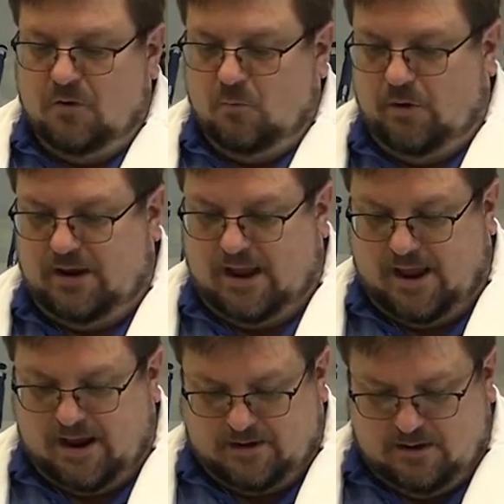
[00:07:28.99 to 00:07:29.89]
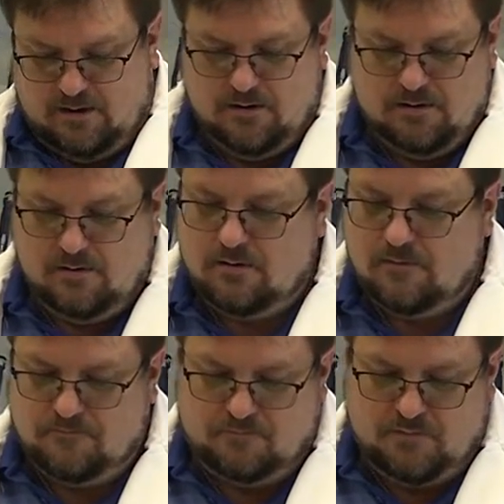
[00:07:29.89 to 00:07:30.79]
We add
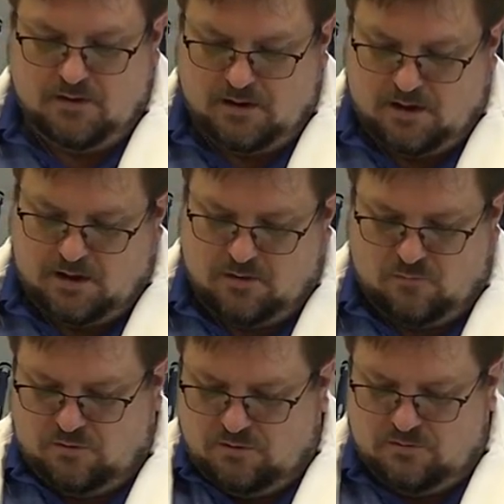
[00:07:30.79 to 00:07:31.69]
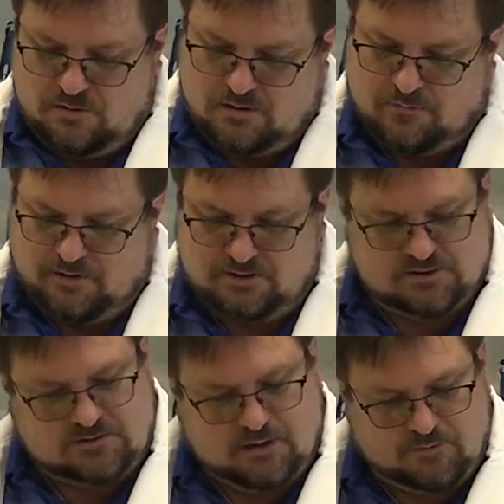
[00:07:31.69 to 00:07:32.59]
our, let me
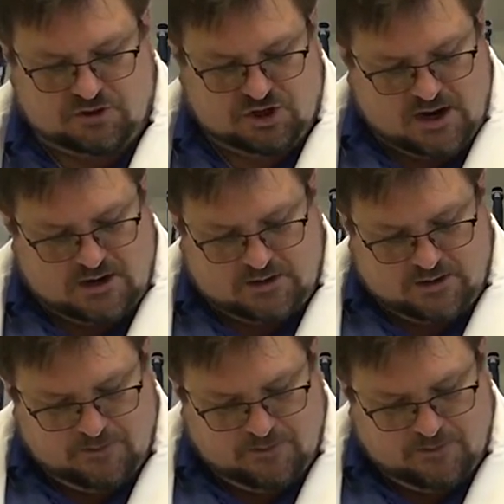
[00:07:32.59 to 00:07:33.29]
just double check,